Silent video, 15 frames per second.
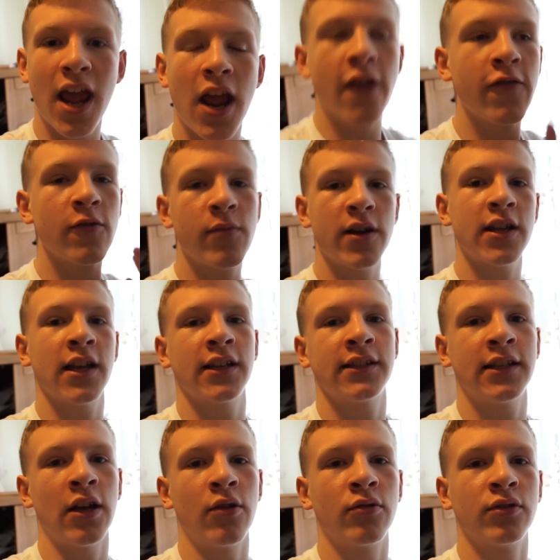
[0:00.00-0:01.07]
Everybody
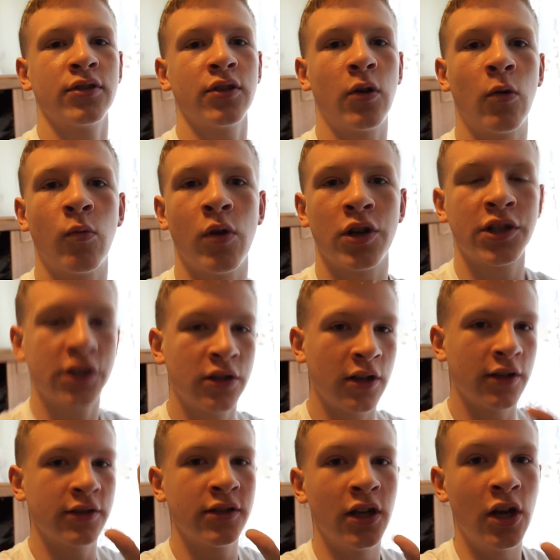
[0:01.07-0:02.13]
has towels or
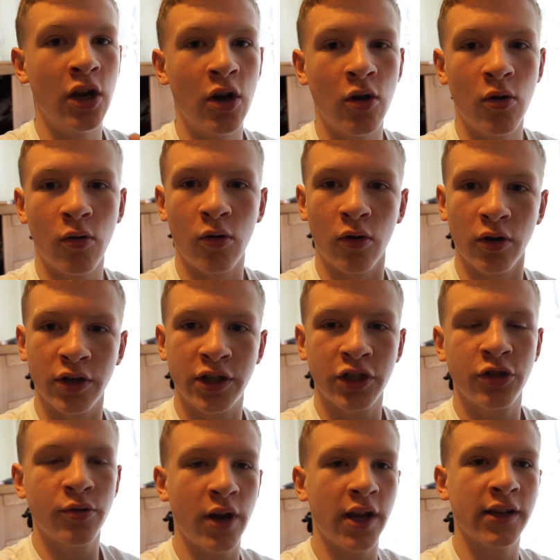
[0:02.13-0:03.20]
washcloths or
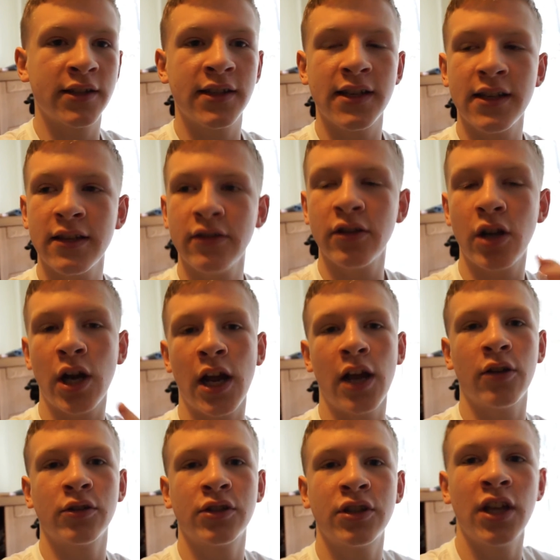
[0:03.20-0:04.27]
dish rags in their
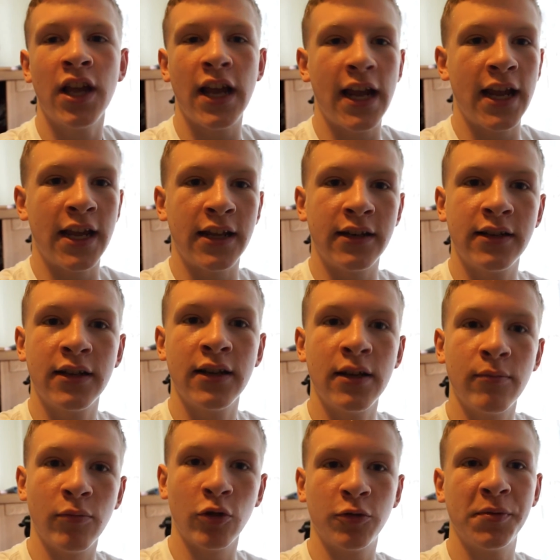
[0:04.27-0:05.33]
house, and
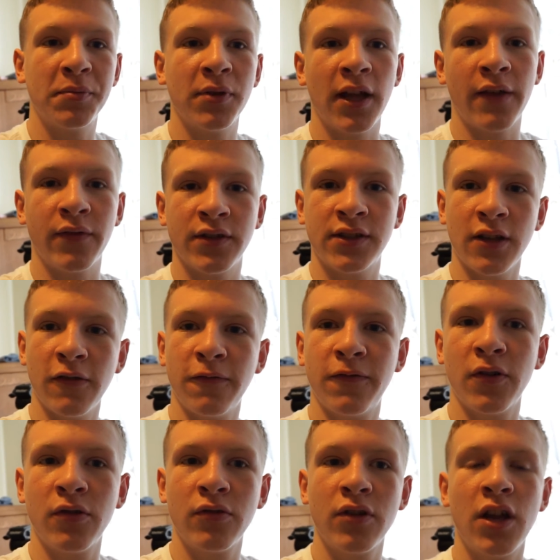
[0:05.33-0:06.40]
most people have a cell
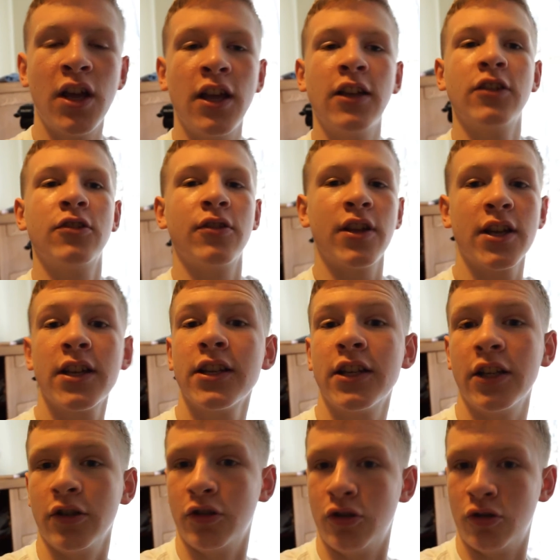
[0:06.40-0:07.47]
phone, so they can
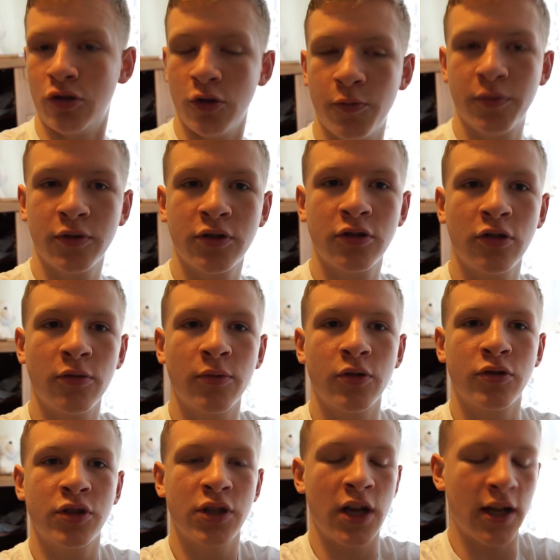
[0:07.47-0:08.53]
get super
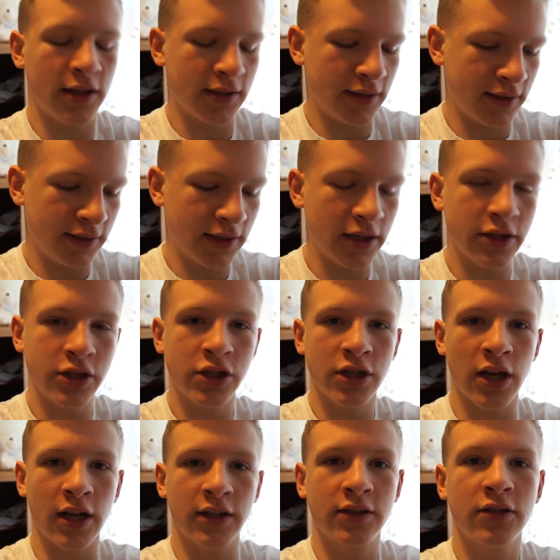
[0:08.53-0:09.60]
slow-mo shots and steady
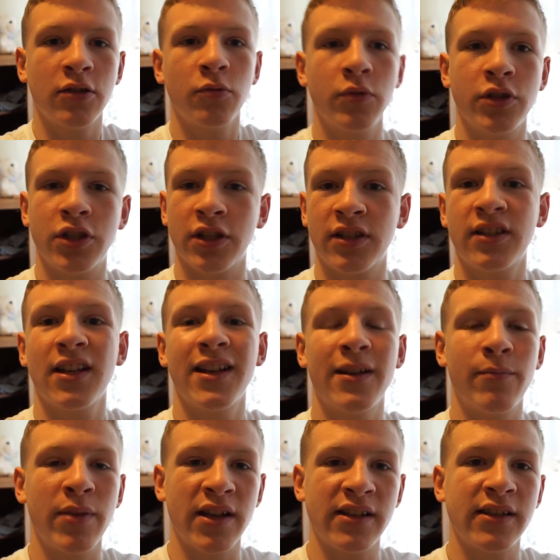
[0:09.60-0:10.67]
shots with just
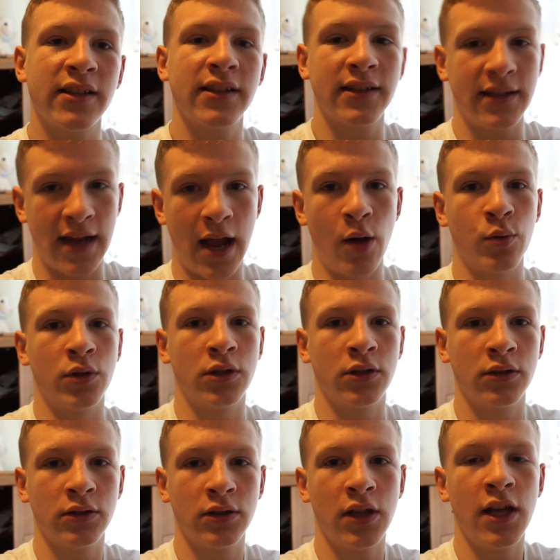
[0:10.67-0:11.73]
a basic
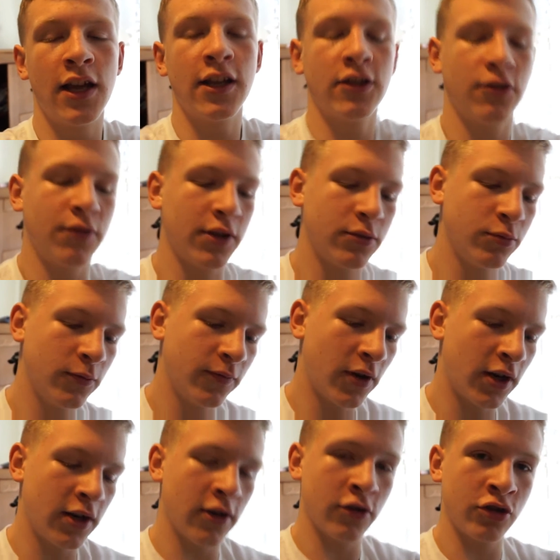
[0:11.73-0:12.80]
towel. So let's move
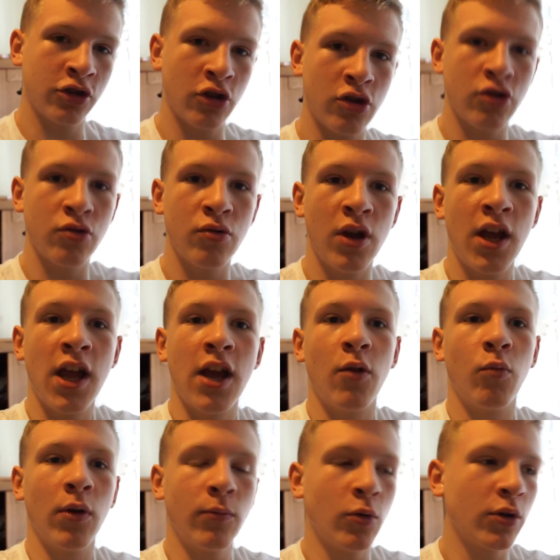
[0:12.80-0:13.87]
on, and I'll show you
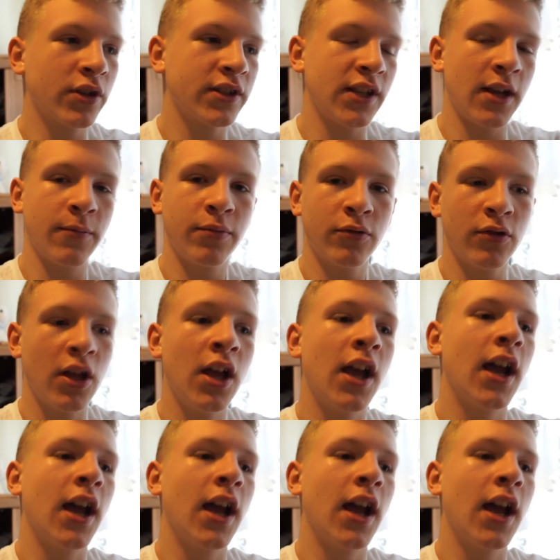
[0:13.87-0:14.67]
one more example.